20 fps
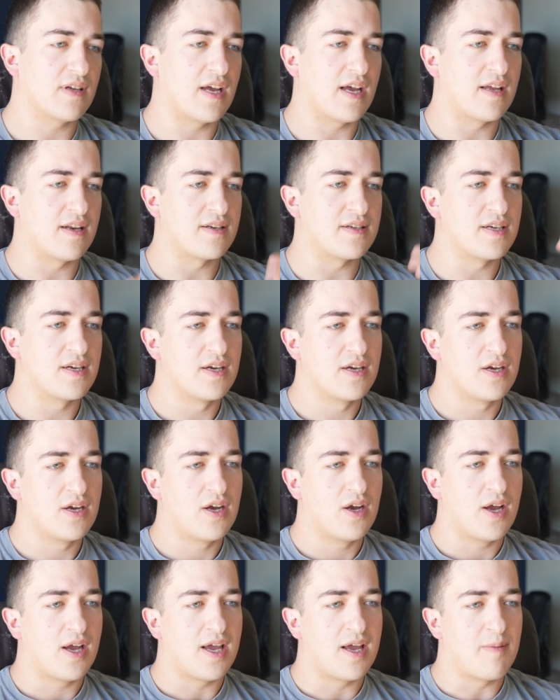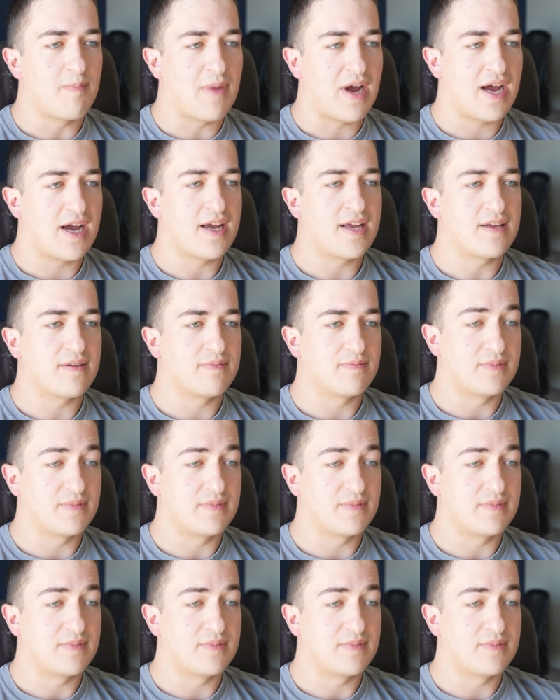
And in my